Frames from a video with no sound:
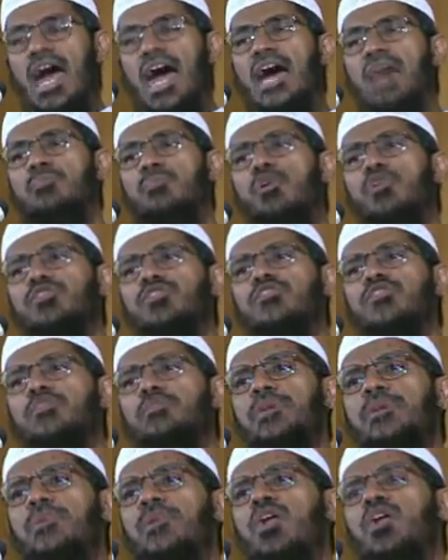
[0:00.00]
And most of the
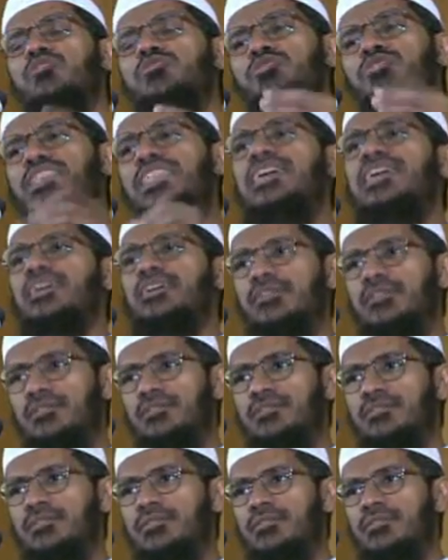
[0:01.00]
people also
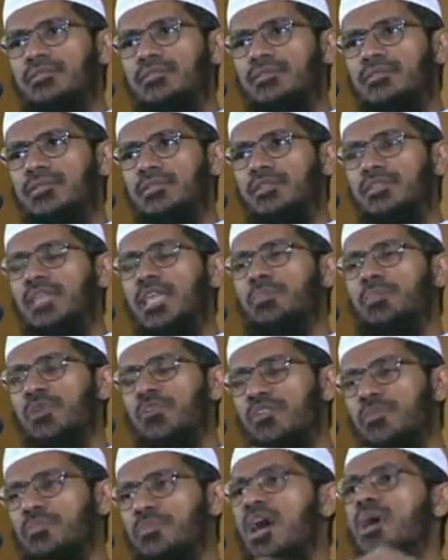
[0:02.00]
think that
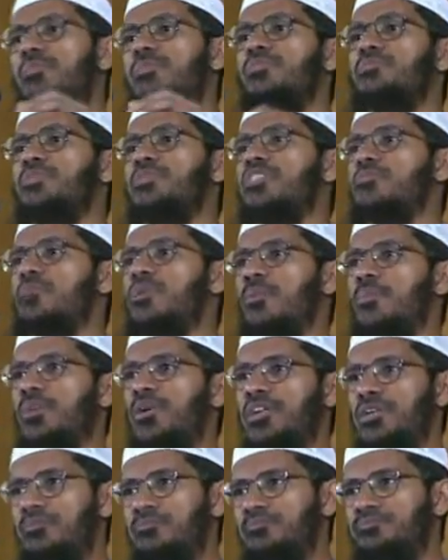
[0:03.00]
Prophet Muhammad, peace be
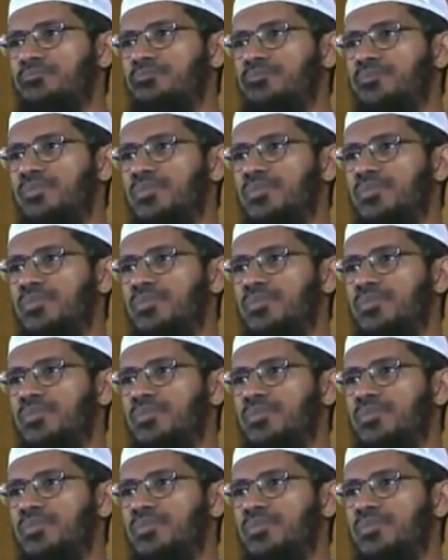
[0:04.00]
upon him,